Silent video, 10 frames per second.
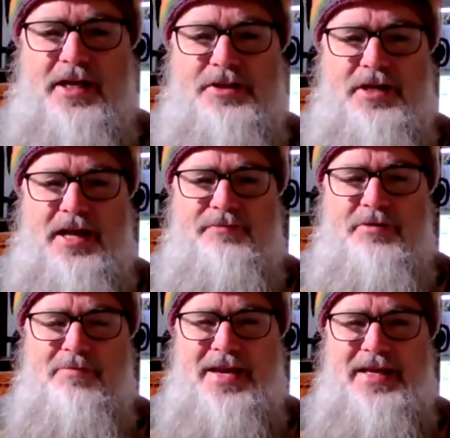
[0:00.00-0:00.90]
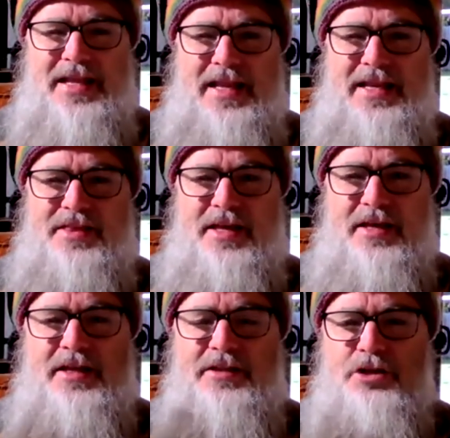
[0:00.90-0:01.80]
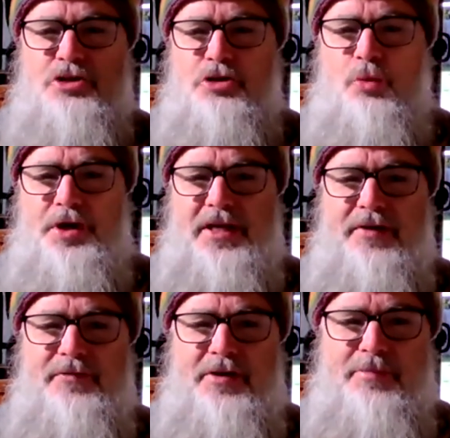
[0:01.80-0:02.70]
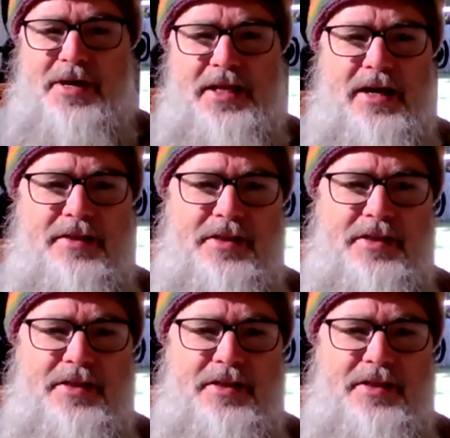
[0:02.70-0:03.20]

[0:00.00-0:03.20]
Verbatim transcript: It doesn't have to mean anything unless you want to give it a meaning.